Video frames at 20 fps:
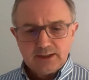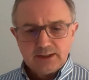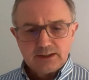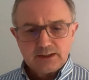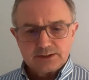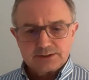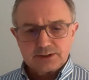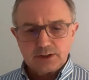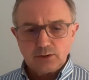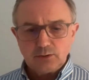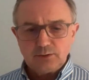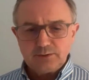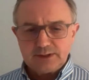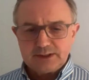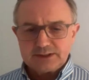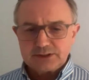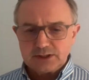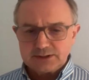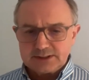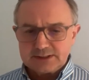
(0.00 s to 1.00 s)
So
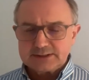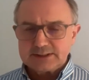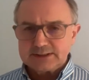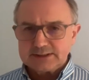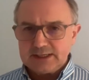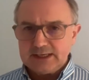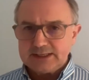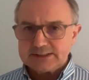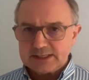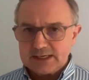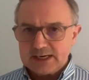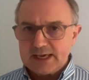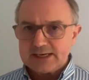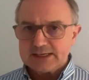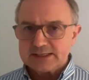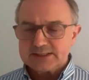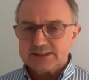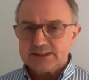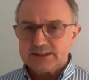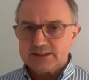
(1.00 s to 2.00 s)
there's
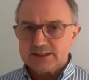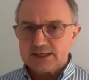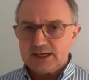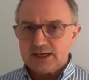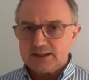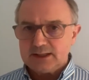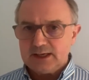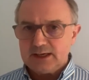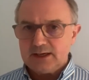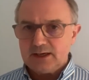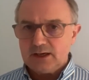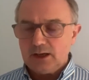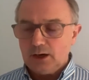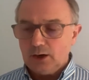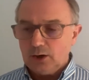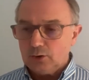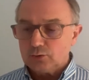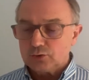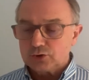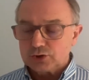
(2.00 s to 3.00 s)
legacy debt there, and
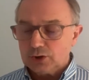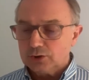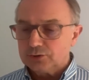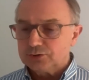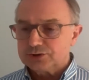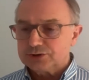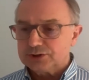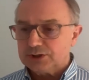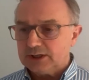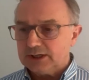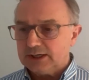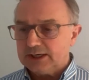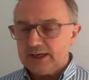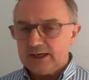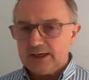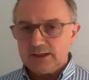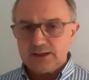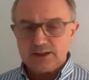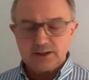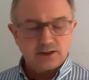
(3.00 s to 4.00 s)
Luke Johnson,
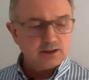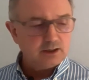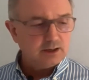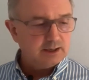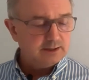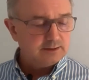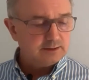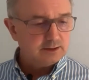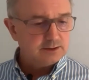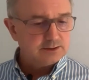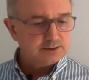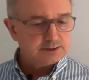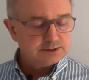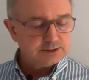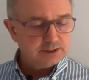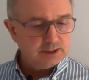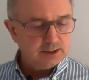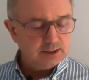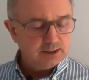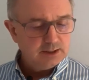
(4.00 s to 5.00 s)
again, the guy
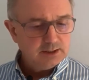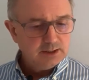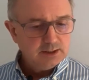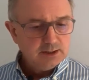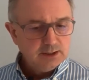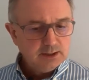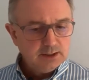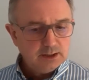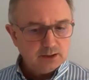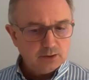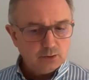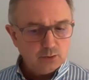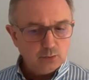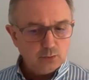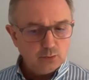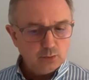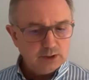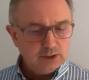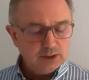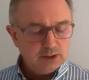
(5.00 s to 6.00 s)
that
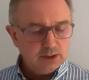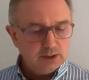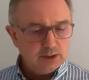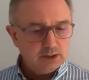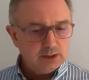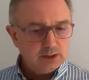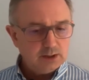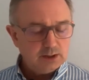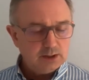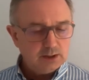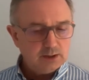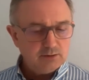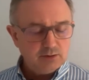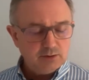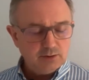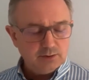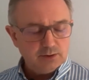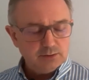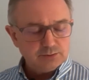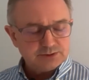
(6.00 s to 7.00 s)
who
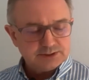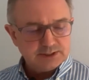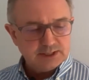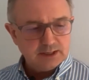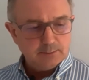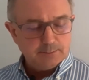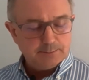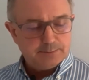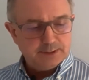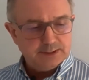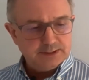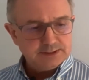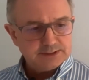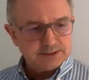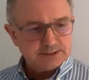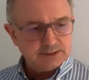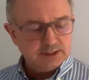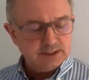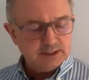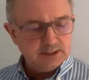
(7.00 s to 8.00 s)
set up
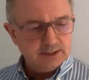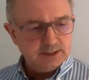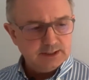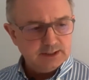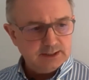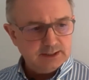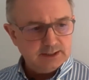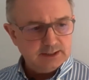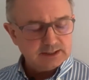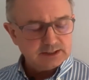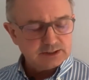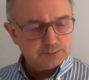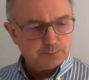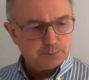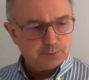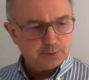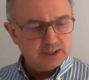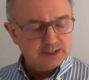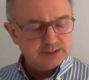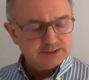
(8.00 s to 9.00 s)
Pizza
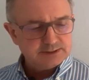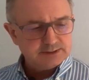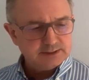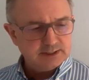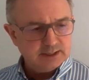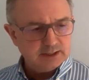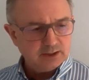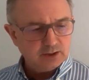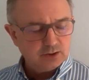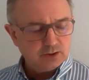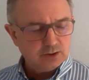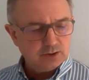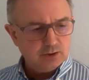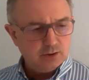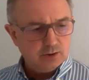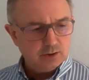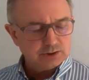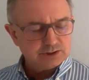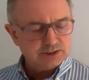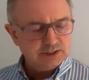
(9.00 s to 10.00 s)
Express and
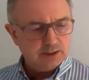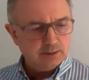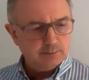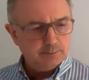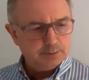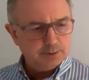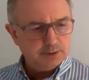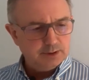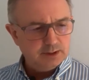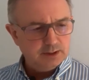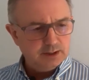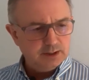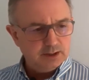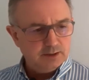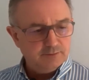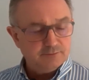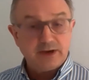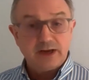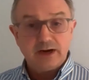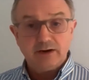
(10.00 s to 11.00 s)
cocked up
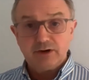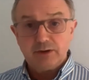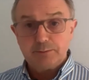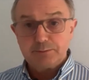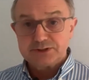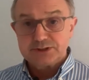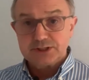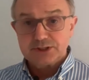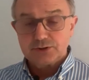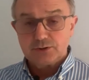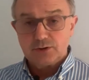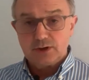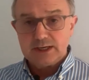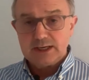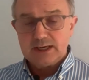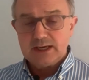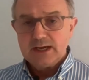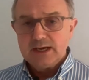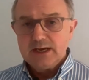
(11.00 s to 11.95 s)
Valerie Patisserie,